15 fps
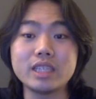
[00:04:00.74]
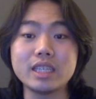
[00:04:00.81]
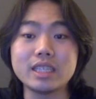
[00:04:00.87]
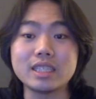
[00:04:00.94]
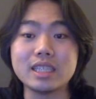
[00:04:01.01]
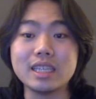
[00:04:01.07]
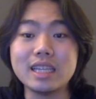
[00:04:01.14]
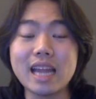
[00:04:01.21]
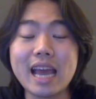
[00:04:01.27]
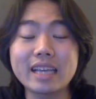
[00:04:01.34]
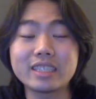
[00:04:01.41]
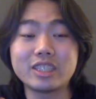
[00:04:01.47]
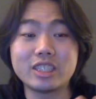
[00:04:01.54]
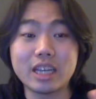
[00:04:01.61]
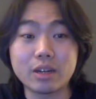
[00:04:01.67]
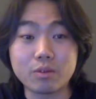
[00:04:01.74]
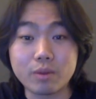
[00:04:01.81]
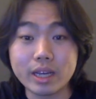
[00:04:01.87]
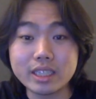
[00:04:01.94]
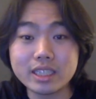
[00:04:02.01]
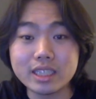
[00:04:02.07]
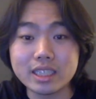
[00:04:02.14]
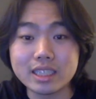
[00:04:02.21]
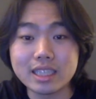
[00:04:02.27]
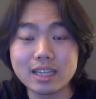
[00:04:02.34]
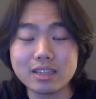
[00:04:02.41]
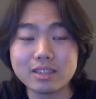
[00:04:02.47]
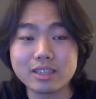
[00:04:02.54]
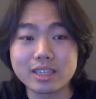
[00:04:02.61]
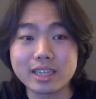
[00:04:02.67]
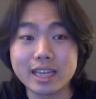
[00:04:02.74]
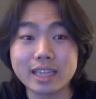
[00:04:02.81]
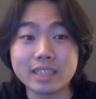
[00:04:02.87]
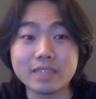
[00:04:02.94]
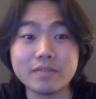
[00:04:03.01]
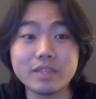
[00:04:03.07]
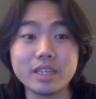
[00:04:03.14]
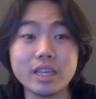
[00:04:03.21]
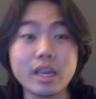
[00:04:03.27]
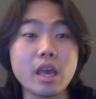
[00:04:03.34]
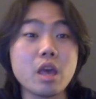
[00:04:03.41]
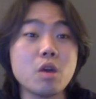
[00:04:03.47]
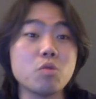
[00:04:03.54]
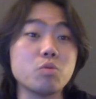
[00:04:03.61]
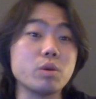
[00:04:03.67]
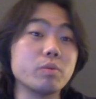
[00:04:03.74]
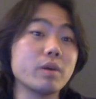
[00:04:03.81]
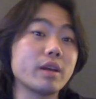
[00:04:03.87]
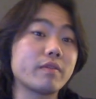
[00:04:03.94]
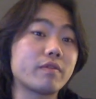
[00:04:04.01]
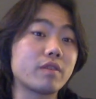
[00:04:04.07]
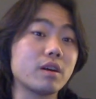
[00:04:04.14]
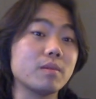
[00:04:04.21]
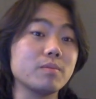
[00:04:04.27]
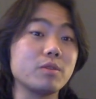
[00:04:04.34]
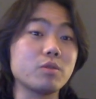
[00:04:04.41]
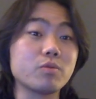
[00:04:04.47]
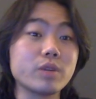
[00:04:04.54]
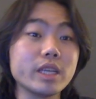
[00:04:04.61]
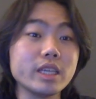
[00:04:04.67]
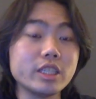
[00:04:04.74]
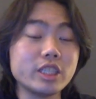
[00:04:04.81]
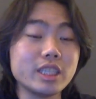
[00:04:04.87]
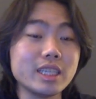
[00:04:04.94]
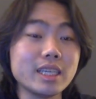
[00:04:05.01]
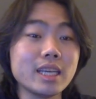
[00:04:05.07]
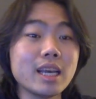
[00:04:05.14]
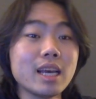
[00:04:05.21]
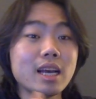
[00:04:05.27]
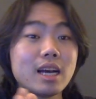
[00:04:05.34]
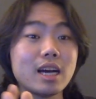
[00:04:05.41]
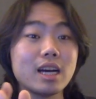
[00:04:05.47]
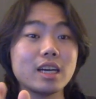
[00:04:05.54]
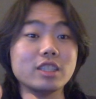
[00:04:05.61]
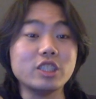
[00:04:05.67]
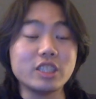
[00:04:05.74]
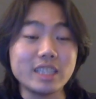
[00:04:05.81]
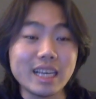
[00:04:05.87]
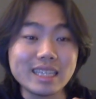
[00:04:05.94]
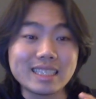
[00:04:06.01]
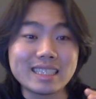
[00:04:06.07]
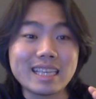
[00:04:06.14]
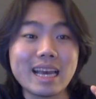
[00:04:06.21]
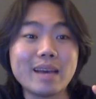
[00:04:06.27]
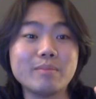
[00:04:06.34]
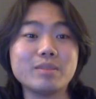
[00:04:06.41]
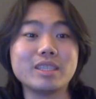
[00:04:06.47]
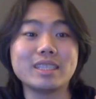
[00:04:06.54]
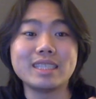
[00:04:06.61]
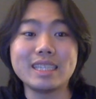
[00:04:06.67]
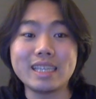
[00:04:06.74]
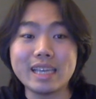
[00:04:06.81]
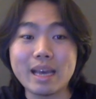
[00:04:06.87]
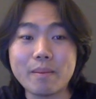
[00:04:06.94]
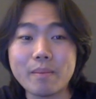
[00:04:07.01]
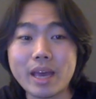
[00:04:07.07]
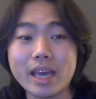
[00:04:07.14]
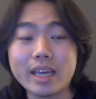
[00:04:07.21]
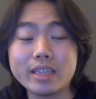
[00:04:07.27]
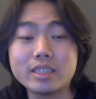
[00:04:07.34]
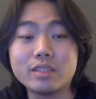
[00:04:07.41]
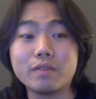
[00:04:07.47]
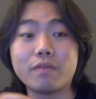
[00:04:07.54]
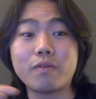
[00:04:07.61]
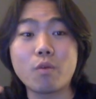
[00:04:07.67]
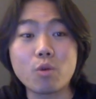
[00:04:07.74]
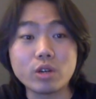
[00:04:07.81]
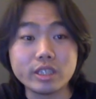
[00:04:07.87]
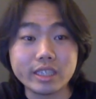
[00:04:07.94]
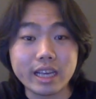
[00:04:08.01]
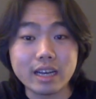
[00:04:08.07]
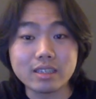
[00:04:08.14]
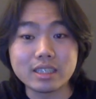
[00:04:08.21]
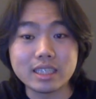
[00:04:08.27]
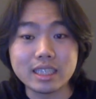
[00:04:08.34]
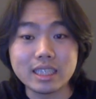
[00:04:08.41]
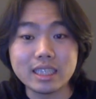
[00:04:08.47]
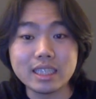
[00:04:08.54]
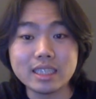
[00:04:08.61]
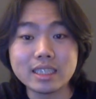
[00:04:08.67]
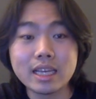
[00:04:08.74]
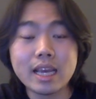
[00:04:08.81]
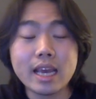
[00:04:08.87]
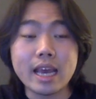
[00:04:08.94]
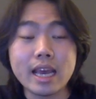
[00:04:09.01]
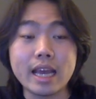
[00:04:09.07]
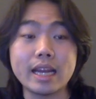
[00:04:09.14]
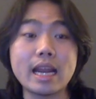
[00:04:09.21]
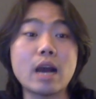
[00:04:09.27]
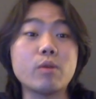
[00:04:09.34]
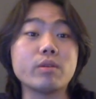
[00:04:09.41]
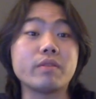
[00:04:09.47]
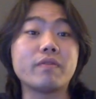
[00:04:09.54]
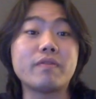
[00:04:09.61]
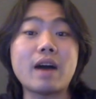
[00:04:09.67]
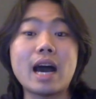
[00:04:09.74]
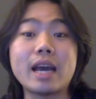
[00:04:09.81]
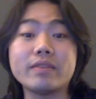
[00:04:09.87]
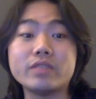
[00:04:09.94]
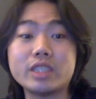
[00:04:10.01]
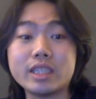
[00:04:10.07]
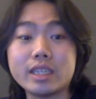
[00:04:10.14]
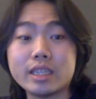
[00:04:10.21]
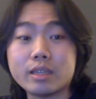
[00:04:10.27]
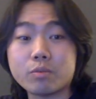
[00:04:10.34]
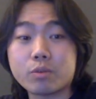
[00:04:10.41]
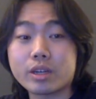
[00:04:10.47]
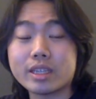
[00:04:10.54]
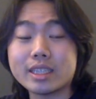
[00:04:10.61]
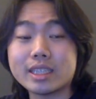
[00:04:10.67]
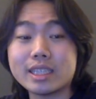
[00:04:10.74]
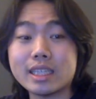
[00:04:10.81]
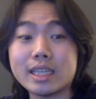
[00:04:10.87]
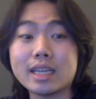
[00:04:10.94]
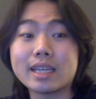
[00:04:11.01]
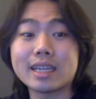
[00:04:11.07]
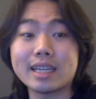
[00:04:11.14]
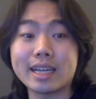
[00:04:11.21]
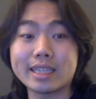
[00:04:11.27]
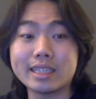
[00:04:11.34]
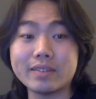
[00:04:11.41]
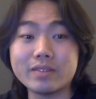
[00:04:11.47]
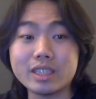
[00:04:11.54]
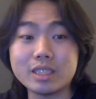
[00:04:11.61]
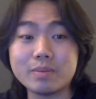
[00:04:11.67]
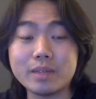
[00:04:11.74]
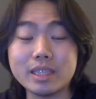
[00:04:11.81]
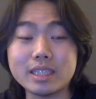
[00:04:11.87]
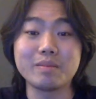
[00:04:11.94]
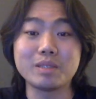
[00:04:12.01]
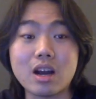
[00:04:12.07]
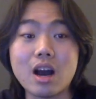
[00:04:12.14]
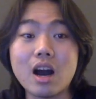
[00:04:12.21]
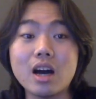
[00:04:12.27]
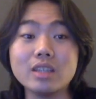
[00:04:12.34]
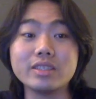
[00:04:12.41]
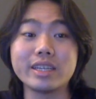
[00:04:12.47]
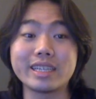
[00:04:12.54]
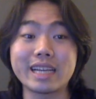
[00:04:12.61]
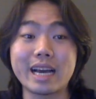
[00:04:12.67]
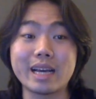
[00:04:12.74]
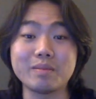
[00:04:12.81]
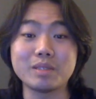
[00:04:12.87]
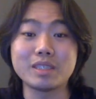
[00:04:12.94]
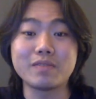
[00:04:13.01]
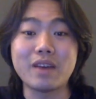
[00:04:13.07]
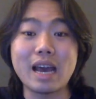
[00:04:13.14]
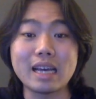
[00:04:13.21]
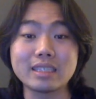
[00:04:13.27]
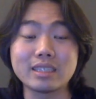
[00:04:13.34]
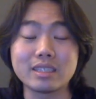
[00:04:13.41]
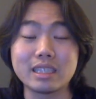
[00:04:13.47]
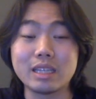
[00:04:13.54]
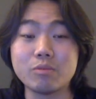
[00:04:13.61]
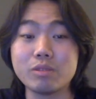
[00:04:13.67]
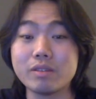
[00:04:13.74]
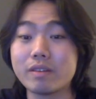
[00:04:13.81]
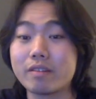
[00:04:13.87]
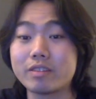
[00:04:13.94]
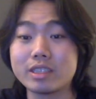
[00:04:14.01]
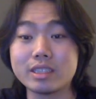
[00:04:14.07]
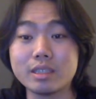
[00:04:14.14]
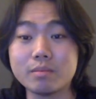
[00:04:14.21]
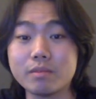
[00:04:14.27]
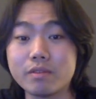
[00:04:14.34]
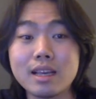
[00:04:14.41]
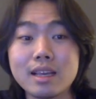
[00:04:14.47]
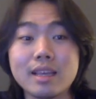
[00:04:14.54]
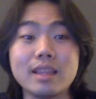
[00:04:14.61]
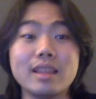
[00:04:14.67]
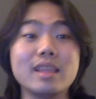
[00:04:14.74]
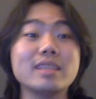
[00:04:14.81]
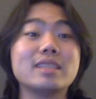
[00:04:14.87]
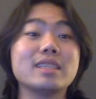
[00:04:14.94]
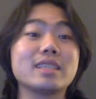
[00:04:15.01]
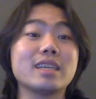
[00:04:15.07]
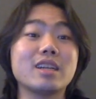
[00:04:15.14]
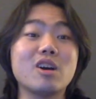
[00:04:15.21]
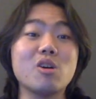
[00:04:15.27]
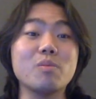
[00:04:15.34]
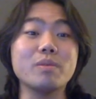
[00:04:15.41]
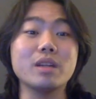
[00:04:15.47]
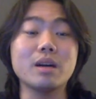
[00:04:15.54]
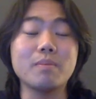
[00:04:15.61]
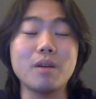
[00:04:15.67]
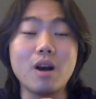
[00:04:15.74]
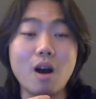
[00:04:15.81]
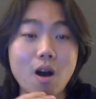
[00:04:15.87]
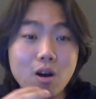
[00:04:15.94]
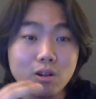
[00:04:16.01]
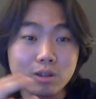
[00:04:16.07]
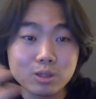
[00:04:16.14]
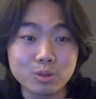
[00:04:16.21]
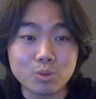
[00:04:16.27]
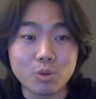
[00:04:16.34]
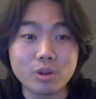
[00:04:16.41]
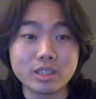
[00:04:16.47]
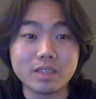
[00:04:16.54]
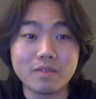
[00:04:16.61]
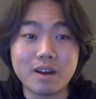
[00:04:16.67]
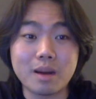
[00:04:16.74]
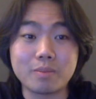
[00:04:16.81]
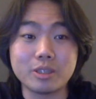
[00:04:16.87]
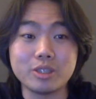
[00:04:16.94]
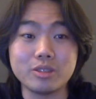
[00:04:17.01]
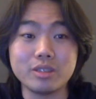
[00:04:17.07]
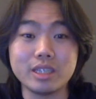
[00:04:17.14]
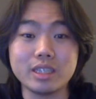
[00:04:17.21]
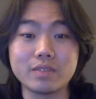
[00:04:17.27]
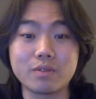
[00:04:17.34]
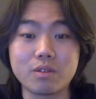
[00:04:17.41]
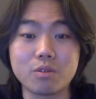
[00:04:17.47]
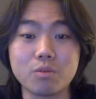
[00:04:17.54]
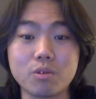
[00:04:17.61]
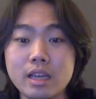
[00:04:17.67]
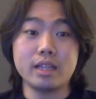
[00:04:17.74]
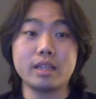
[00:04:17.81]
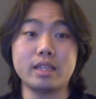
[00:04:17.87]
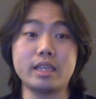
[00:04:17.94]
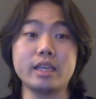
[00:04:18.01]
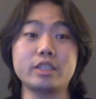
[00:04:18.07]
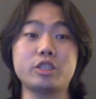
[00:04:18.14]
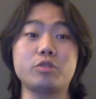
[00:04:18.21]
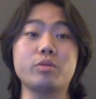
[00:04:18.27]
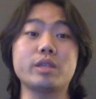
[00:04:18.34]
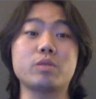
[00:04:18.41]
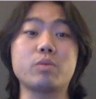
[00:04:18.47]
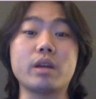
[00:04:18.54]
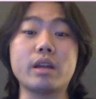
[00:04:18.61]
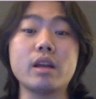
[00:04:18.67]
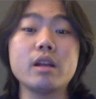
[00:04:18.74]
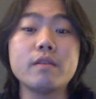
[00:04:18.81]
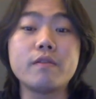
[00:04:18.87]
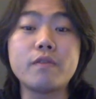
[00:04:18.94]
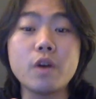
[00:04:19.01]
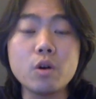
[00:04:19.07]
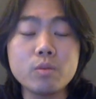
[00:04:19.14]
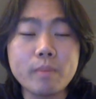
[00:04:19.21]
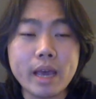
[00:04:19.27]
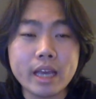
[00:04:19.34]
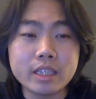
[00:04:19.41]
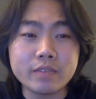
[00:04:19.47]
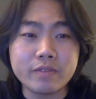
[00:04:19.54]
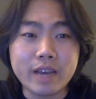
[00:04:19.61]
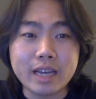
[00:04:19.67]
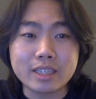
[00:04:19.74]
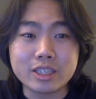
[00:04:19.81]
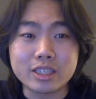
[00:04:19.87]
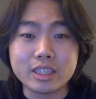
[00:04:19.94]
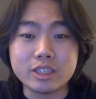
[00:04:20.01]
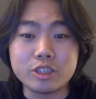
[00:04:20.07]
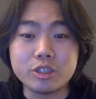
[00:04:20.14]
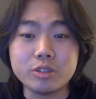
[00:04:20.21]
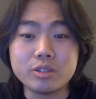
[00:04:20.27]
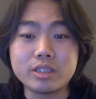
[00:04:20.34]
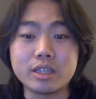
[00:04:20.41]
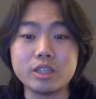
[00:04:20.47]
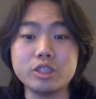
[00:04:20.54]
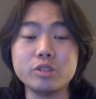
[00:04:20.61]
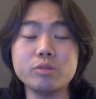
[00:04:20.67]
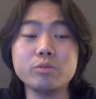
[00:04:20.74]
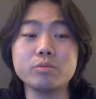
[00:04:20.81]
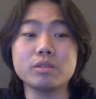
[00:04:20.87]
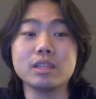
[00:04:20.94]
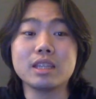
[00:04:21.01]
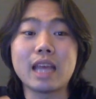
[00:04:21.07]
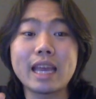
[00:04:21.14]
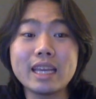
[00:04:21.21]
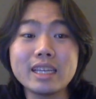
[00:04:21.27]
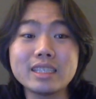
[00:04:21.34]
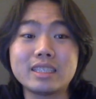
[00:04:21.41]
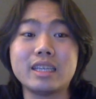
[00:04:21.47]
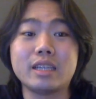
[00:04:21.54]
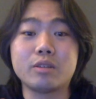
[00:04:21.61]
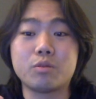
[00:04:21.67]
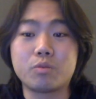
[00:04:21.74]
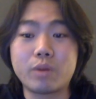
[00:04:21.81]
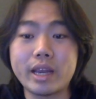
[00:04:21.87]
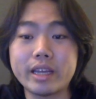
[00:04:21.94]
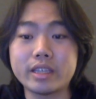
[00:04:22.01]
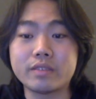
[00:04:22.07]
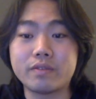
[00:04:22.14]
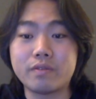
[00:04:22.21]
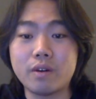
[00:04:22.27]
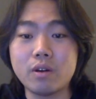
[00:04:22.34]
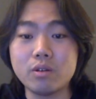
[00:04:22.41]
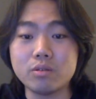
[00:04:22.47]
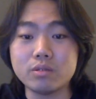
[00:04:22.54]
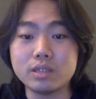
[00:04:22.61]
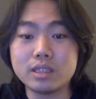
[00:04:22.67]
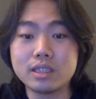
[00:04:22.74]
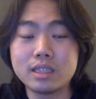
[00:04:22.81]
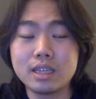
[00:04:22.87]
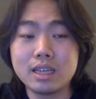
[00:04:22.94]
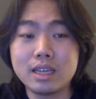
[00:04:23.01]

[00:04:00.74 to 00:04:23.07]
is the next generation in cellular connectivity. We went from 3G, GSM to CDMAs to 4G LTEs, and now with 5G, we're going to see connectivity speeds 100 times faster than we've ever seen before. This is going to open up all sorts of opportunities for the world. The issue is when phone manufacturers introduce their new latest and greatest phones,